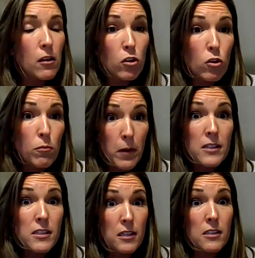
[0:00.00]
you
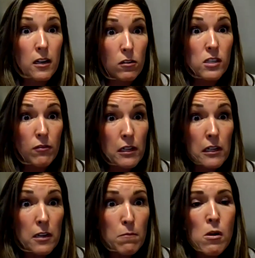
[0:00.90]
might see a Title VII
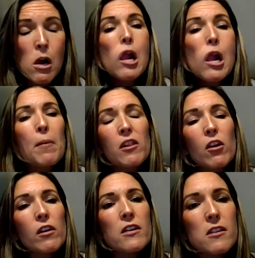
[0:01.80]
claim. But
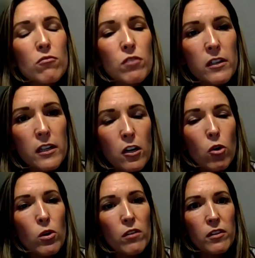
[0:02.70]
there isn't really an
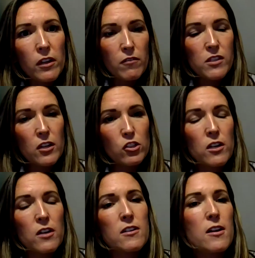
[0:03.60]
equivalent of Section
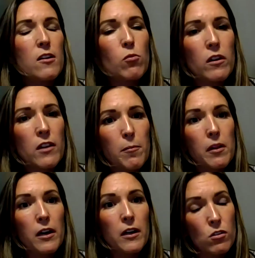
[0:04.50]
1981 that
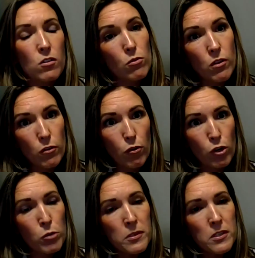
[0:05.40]
applies to those other
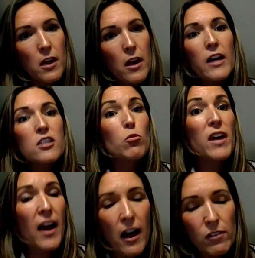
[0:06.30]
groups. And so
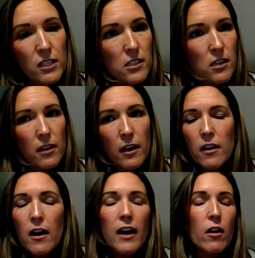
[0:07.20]
we haven't seen
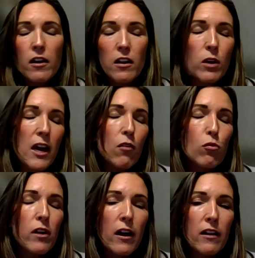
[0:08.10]
that. I can't rule